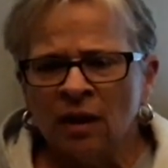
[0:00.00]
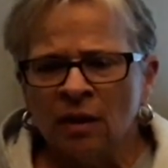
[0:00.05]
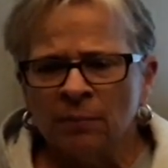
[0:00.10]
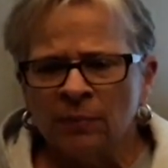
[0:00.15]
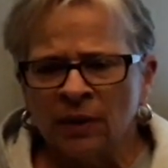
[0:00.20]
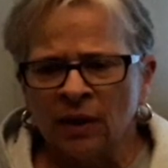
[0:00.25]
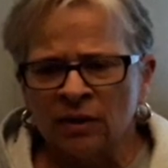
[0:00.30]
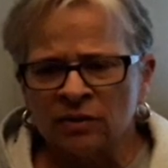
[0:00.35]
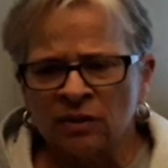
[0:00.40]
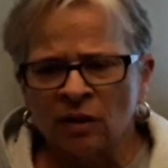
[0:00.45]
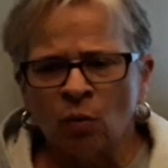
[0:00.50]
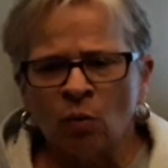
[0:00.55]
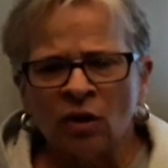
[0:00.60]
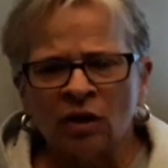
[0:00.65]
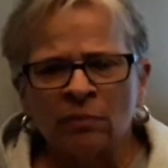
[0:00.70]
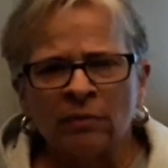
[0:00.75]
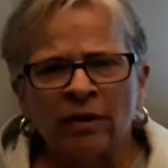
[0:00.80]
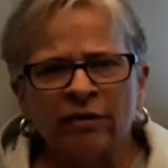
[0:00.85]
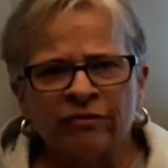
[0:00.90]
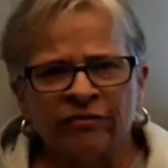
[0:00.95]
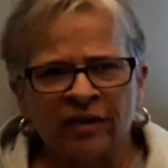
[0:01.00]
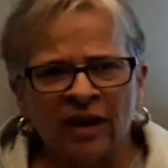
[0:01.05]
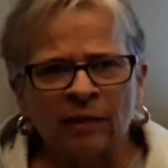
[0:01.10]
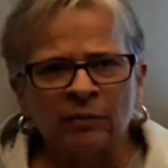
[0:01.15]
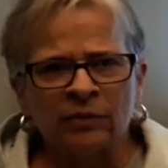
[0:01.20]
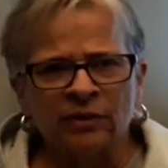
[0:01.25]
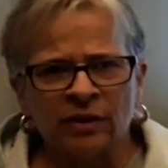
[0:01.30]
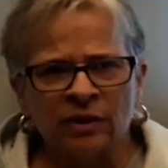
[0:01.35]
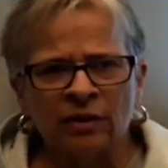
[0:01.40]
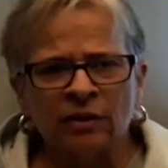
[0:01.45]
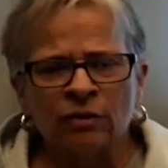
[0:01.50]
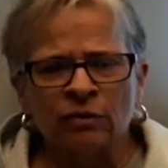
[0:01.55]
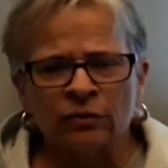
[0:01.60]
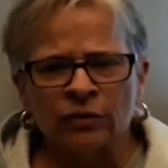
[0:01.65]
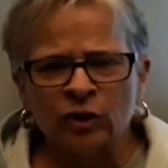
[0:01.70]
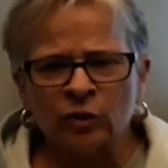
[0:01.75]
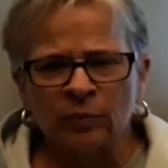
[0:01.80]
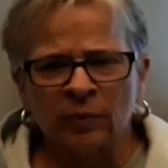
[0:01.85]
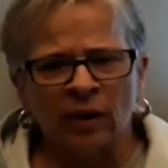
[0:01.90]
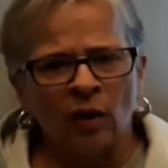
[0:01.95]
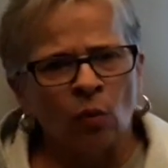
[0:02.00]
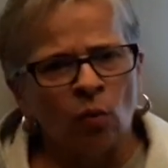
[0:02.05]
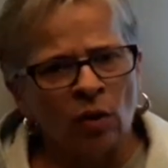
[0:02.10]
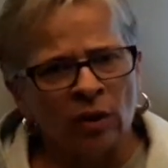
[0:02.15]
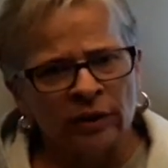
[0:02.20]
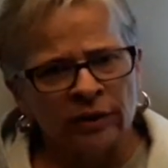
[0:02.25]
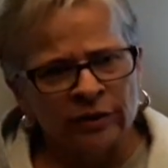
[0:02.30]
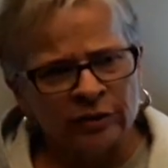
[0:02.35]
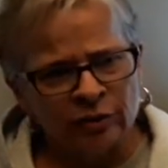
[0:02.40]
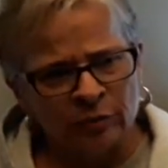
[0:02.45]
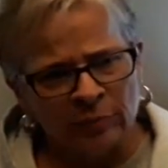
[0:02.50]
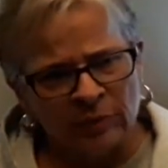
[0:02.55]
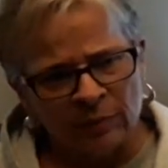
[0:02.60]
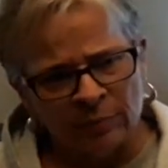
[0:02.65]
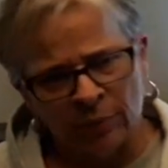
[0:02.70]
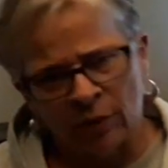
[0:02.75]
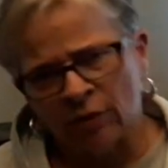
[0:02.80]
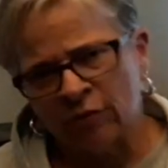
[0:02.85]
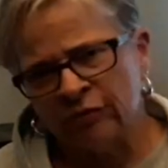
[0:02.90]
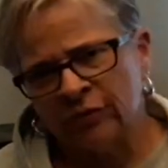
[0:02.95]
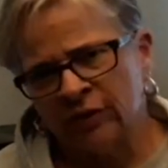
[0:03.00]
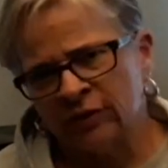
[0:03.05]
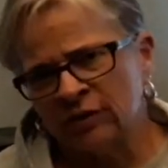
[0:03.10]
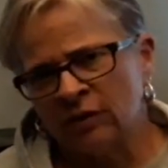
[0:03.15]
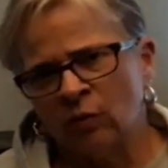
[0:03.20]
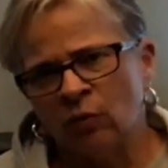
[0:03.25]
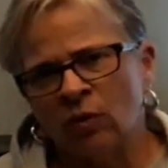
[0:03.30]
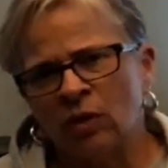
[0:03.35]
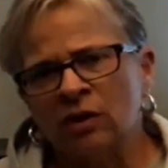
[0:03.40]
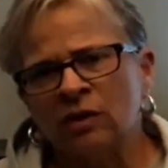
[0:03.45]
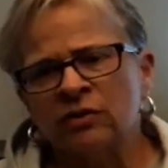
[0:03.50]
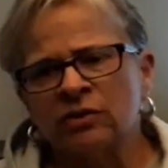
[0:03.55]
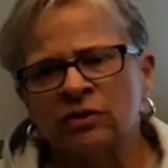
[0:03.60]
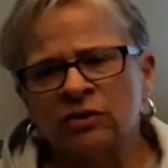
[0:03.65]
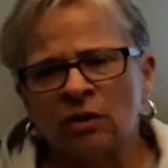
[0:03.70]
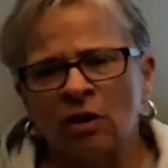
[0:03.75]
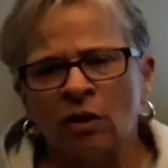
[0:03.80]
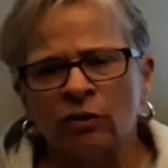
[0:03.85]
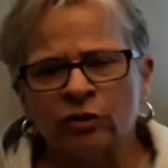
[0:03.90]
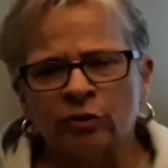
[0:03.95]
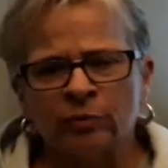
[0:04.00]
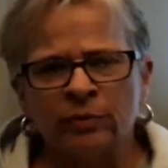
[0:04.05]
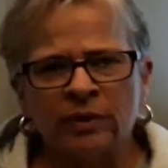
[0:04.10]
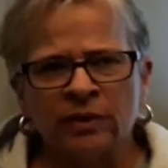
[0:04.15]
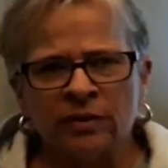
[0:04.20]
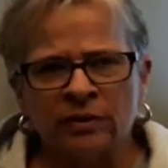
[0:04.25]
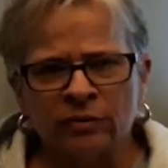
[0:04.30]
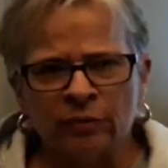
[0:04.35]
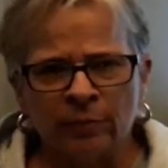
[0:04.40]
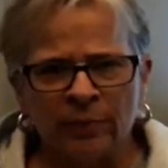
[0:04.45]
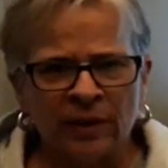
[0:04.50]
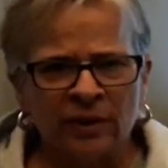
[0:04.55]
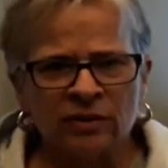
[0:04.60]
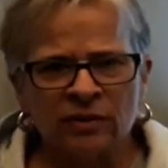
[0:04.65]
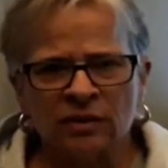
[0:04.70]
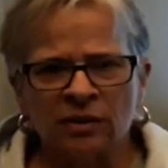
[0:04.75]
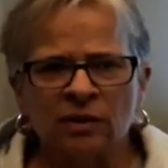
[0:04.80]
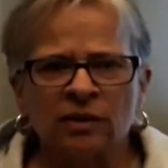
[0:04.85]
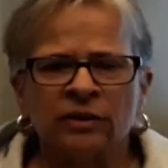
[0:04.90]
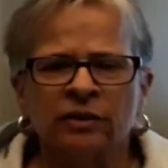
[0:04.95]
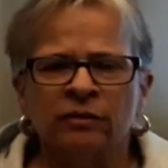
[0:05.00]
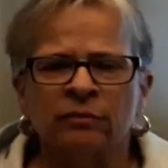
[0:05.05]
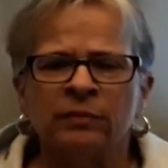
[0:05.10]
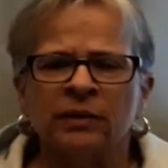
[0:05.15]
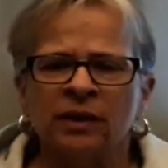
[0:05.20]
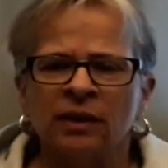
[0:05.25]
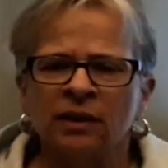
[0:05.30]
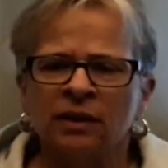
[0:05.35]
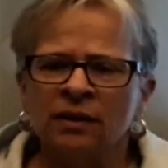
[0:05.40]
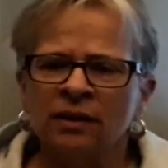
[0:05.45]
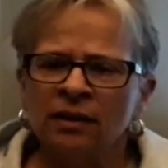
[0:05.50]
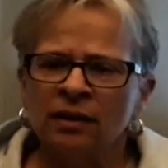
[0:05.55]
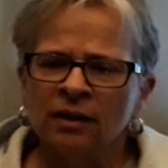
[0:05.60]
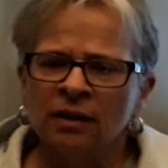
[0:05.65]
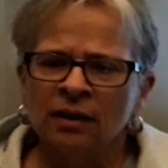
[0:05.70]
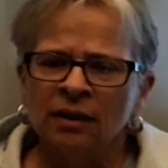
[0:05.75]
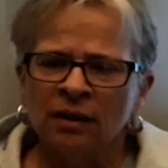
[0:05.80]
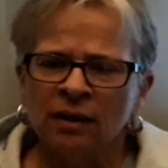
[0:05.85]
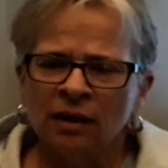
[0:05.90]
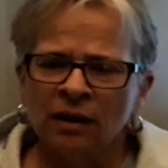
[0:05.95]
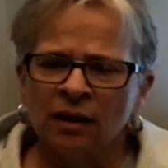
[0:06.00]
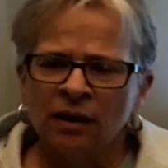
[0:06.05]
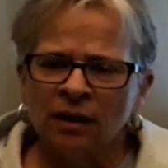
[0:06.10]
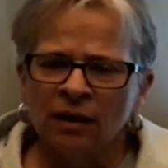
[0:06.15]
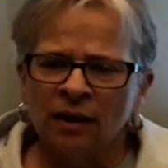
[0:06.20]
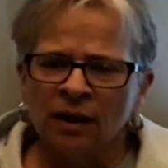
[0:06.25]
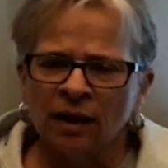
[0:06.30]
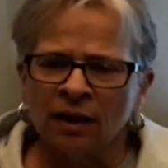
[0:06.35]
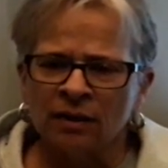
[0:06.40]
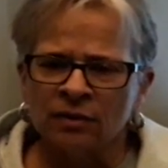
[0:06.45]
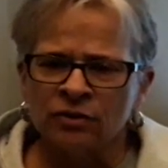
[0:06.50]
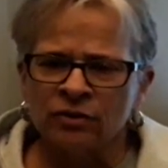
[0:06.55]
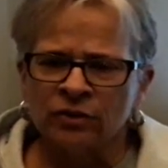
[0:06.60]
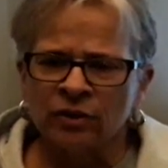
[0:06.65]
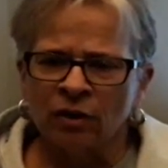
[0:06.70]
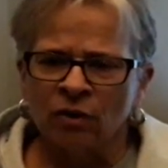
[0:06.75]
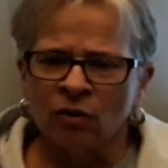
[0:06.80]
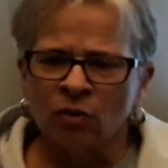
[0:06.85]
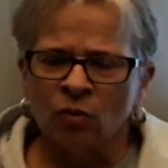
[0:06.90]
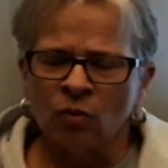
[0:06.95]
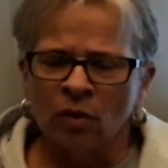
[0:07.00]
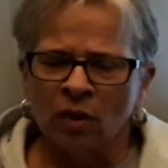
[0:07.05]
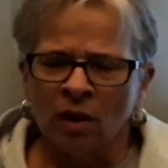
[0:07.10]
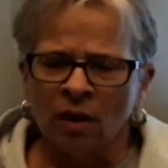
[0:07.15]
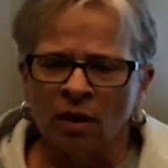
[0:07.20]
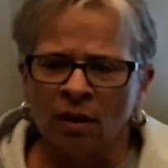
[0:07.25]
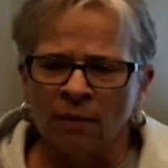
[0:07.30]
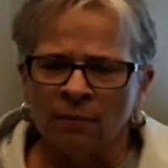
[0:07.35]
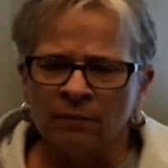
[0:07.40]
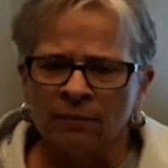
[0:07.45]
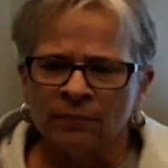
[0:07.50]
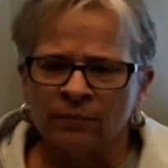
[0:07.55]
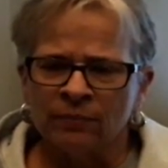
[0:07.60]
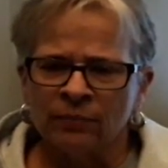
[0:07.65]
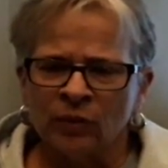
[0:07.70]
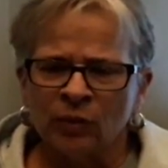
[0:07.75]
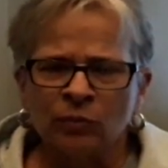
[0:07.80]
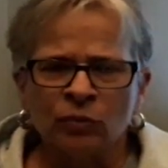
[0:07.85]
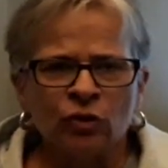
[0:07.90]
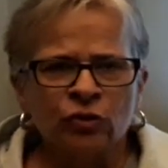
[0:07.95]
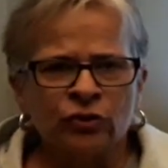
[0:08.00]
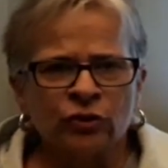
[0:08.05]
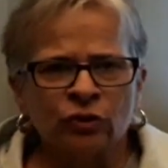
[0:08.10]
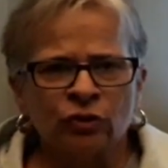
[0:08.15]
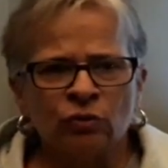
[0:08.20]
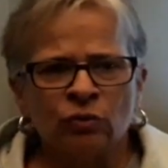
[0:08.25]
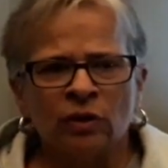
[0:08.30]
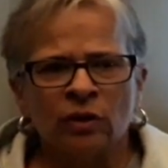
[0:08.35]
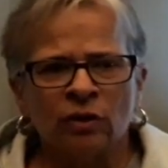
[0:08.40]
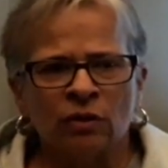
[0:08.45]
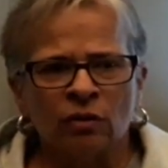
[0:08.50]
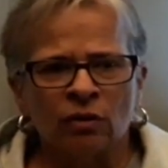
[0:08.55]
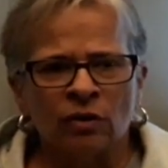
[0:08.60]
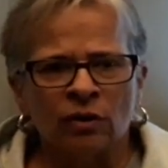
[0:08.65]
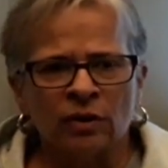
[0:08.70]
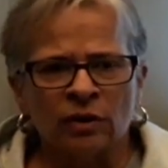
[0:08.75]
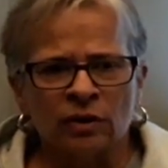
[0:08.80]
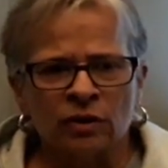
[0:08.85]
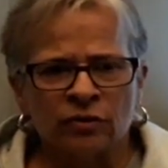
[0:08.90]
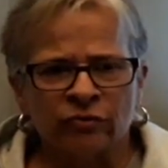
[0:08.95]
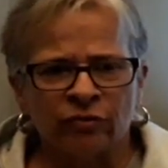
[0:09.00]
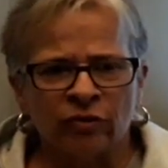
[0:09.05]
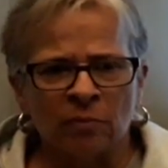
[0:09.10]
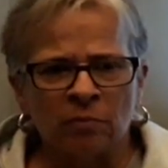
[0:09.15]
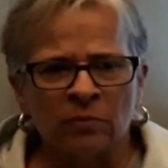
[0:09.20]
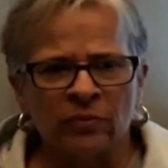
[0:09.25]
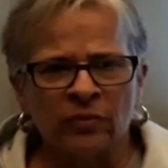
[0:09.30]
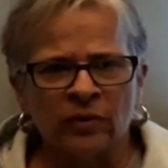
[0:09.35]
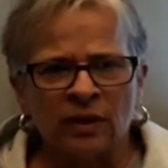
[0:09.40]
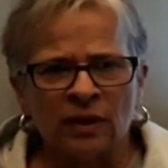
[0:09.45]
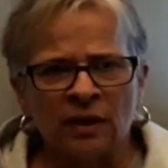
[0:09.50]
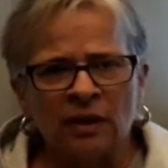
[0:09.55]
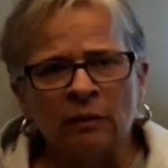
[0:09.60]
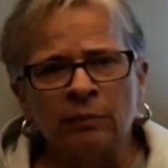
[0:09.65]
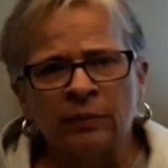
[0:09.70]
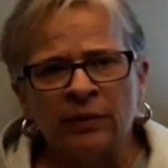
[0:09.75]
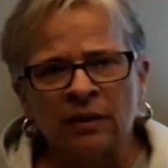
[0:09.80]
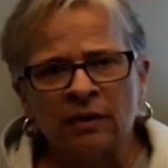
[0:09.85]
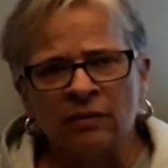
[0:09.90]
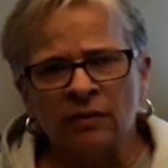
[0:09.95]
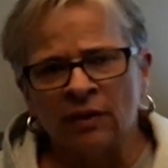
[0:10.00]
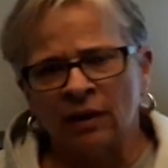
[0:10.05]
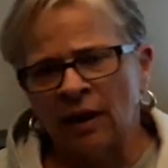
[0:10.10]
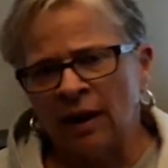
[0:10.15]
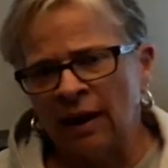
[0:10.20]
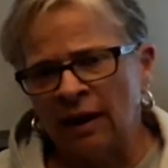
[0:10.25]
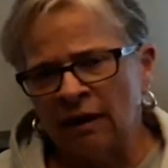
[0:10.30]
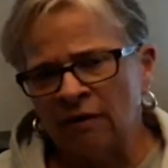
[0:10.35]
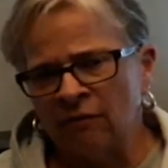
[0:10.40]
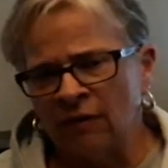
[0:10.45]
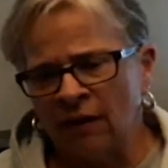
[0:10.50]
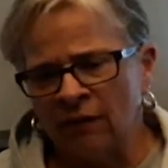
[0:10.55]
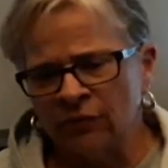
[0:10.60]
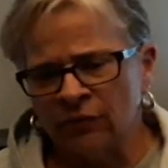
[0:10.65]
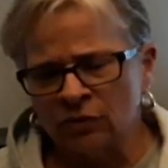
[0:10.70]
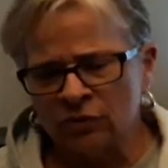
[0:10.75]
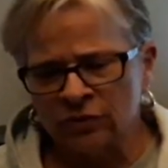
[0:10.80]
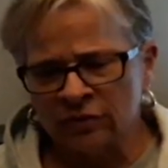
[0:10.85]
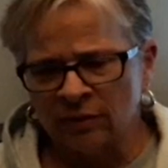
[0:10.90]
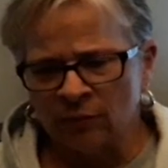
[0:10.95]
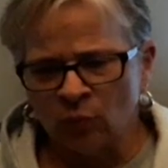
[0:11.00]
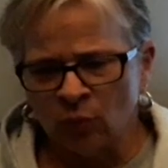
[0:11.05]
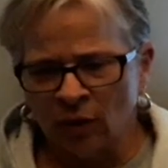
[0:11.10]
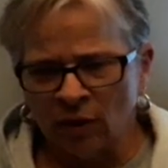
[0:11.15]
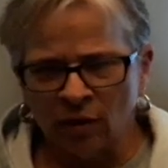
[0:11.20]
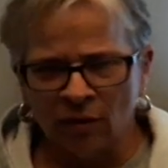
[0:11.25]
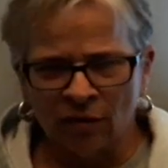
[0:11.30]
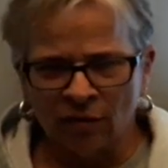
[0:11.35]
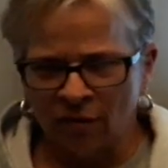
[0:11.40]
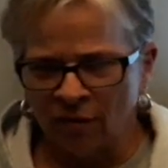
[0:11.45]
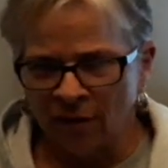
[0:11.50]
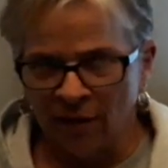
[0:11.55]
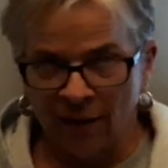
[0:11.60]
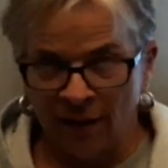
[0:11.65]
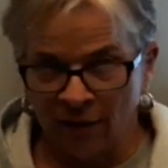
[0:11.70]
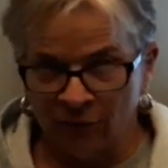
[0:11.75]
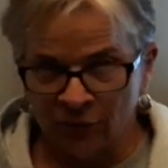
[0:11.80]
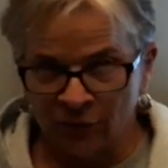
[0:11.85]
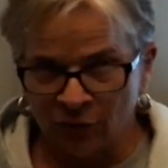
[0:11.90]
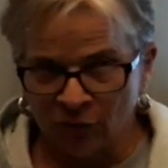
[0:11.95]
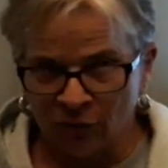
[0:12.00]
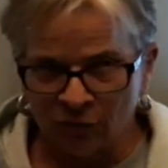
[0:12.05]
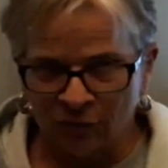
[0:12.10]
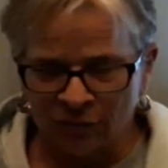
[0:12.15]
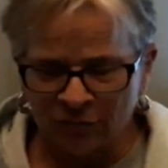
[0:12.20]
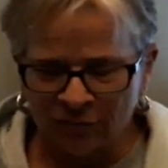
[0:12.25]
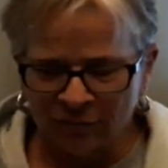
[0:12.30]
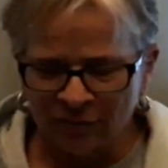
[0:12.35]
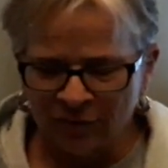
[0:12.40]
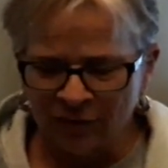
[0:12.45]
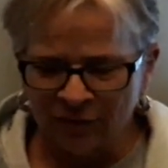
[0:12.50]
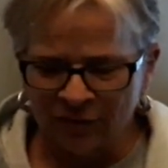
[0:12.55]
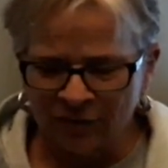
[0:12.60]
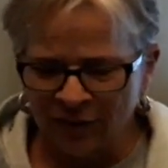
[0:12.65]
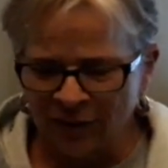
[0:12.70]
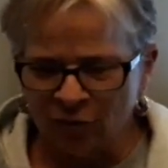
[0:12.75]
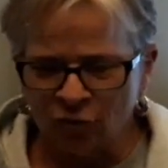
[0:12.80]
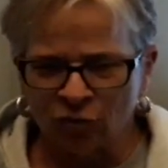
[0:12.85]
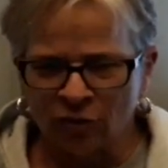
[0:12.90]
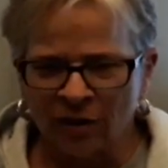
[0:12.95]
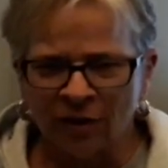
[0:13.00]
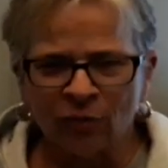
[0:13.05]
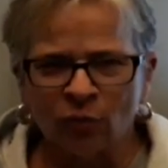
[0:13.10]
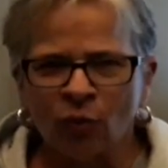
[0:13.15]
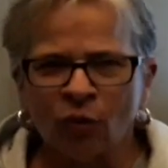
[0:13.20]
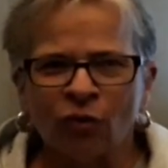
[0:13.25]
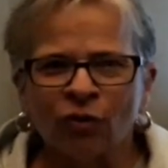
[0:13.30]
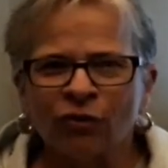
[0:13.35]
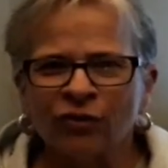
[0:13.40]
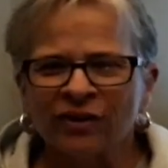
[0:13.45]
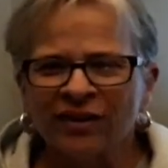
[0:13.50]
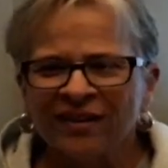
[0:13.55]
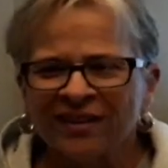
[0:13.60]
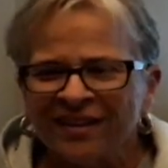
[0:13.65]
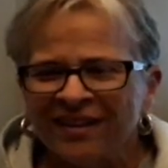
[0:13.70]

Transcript: because I wanted my family to hear this, but I wanted it to be perfect. I wanted the song to be the best that it could be. And so the music you hear is from the EP that I have out there somewhere, out there in the internet world.